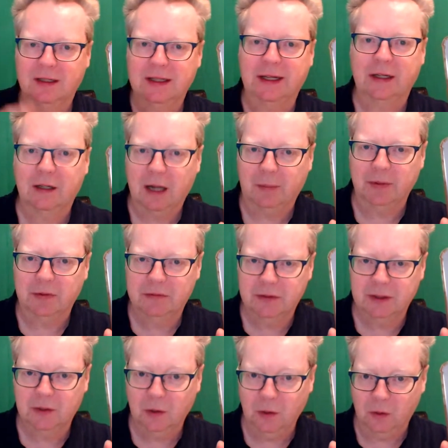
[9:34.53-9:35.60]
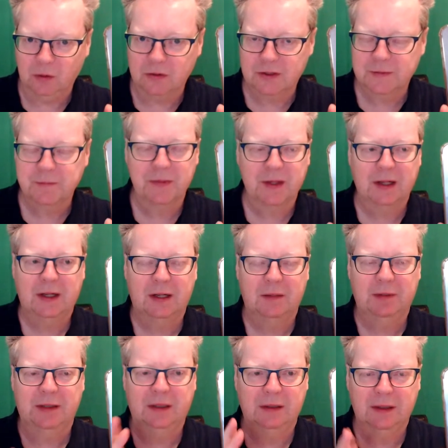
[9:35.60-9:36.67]
and take a couple of calls.
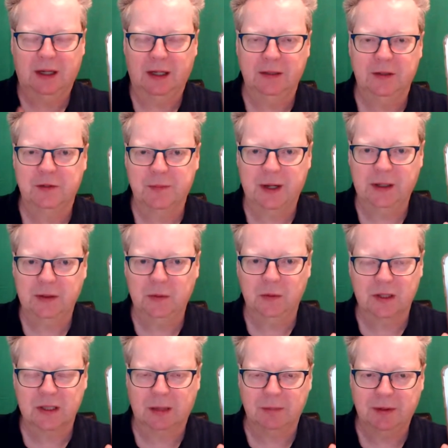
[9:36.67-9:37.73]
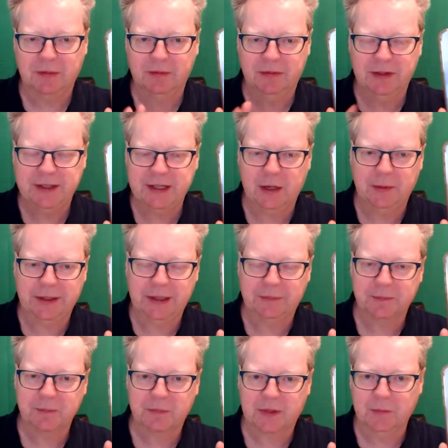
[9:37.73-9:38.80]
But I use mine all the time. I'm videoing it
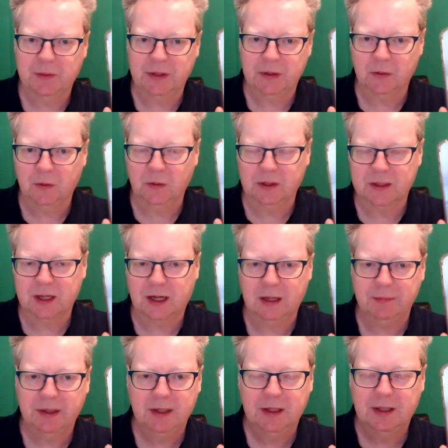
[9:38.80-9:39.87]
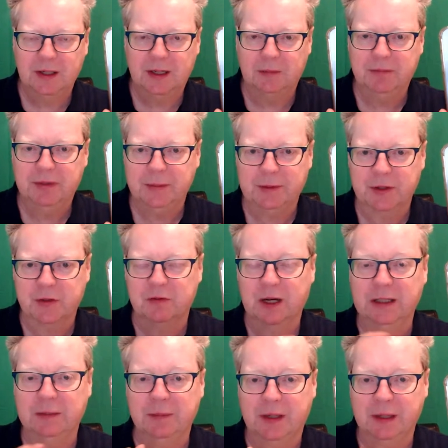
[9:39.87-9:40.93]
with it all the time. I'm pretty much
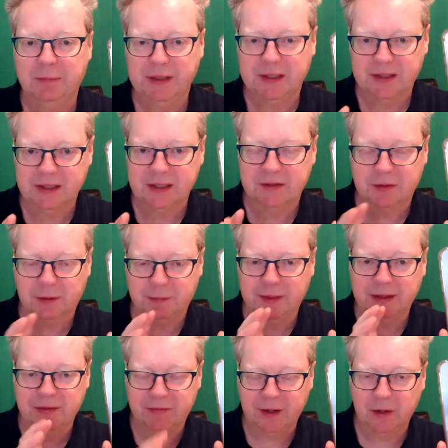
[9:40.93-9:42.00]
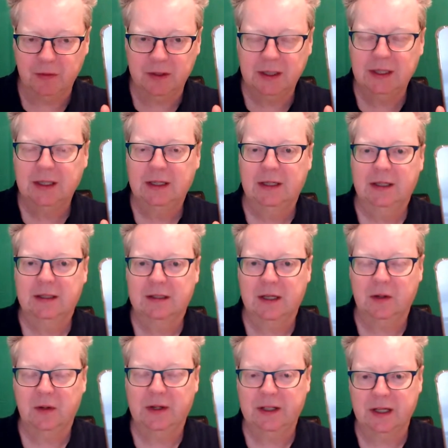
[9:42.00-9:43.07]
running my business from my phone.
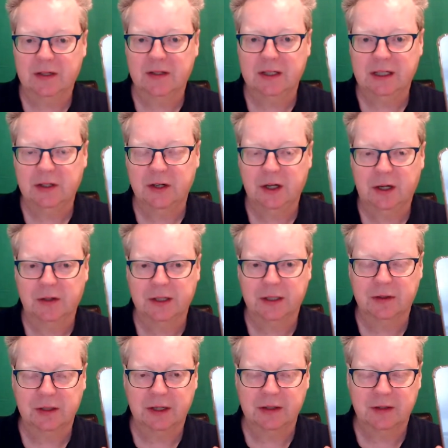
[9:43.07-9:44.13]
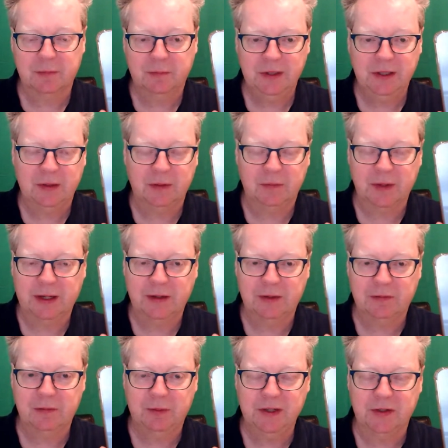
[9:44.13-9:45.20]
So it does need charging. So there's a brilliant, they have
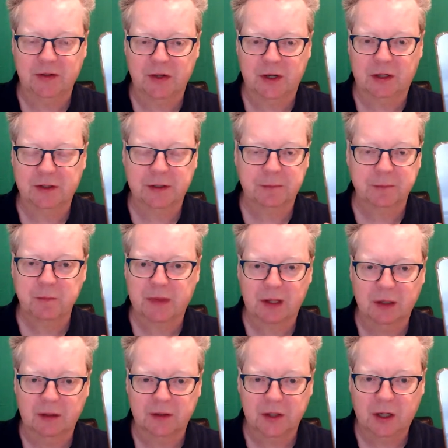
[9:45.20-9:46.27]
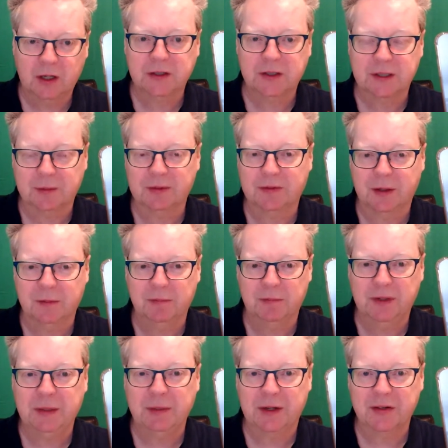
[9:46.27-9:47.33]
a brilliant charger that charges up the phone
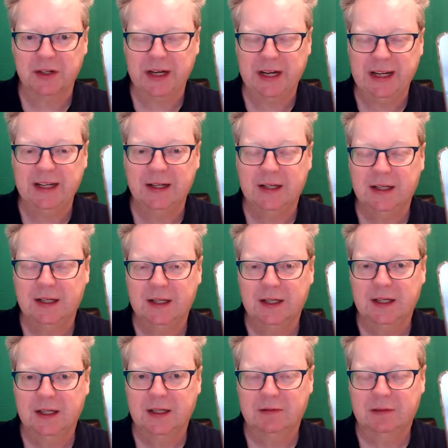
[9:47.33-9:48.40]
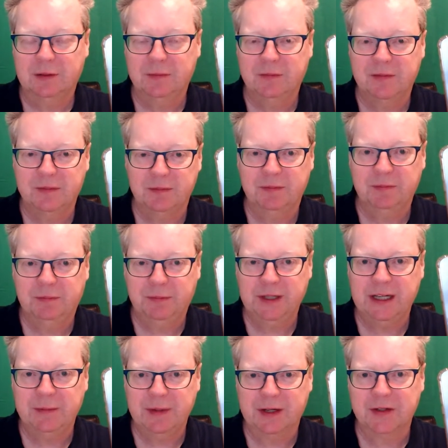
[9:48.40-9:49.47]
pretty much in from
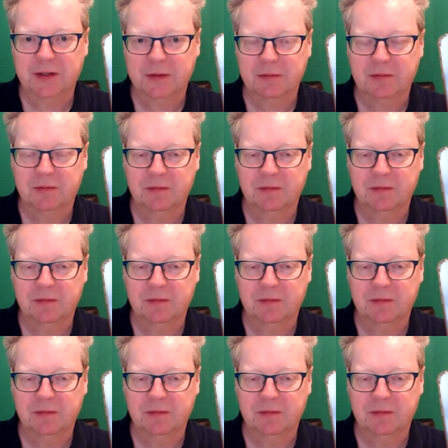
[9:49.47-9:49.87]
pretty much